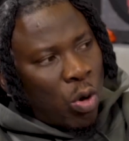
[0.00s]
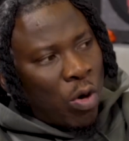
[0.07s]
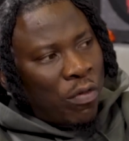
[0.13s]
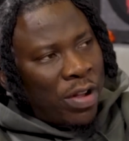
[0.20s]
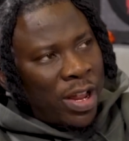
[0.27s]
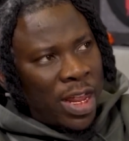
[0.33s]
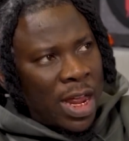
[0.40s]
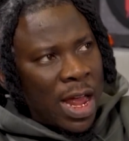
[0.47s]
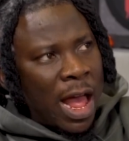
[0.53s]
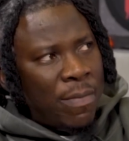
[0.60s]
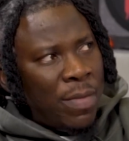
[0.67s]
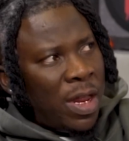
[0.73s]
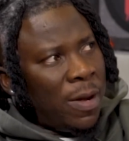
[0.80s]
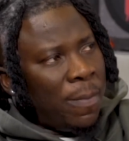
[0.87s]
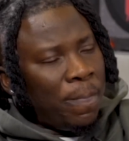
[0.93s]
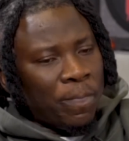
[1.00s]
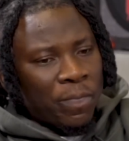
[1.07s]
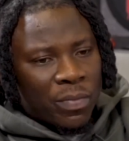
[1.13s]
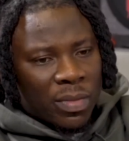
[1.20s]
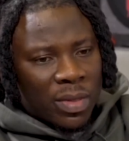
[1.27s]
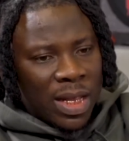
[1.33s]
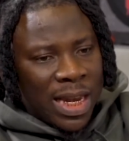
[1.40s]
over here. I mean,
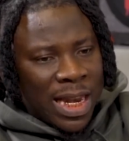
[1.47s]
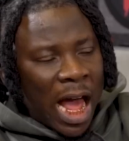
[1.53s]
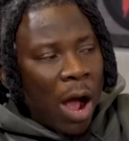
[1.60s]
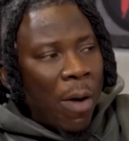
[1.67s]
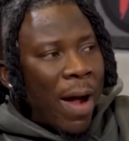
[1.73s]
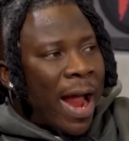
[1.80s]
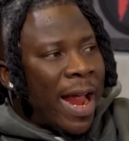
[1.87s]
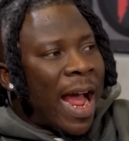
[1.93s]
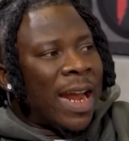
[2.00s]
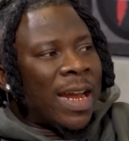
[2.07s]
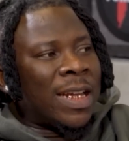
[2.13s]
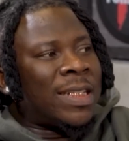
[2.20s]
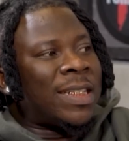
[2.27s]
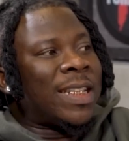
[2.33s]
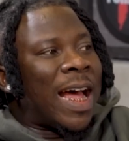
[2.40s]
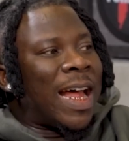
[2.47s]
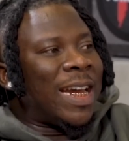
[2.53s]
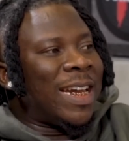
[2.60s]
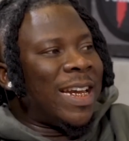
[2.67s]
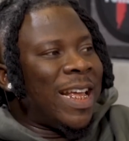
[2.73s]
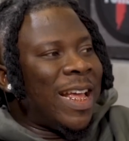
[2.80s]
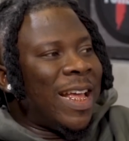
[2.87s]
now I
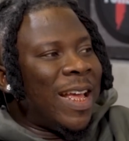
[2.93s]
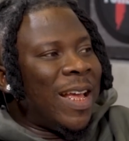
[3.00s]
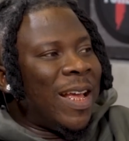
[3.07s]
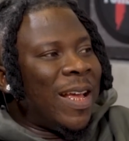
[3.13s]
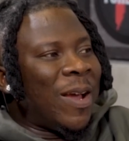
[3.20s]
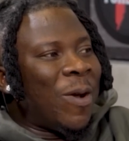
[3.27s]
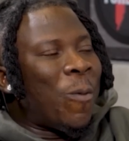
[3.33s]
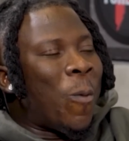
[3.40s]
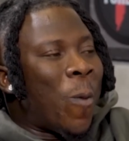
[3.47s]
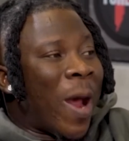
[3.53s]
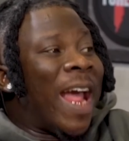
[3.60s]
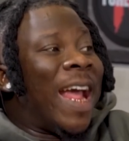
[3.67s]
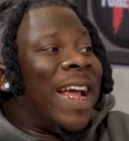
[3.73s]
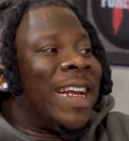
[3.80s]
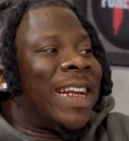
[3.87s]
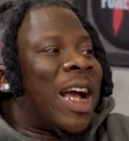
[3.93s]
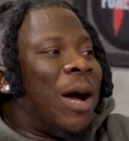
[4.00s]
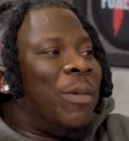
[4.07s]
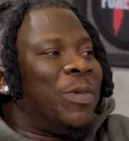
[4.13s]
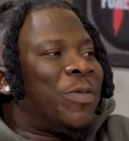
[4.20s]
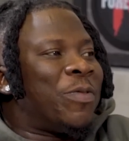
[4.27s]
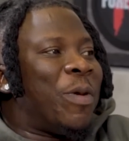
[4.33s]
understand where it
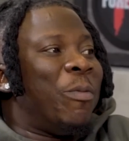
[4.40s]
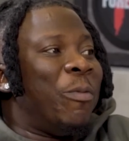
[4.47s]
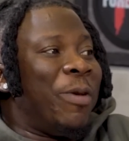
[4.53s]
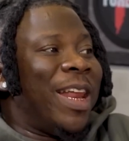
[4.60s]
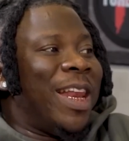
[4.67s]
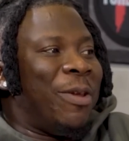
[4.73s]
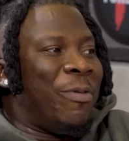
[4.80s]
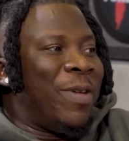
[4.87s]
comes from really,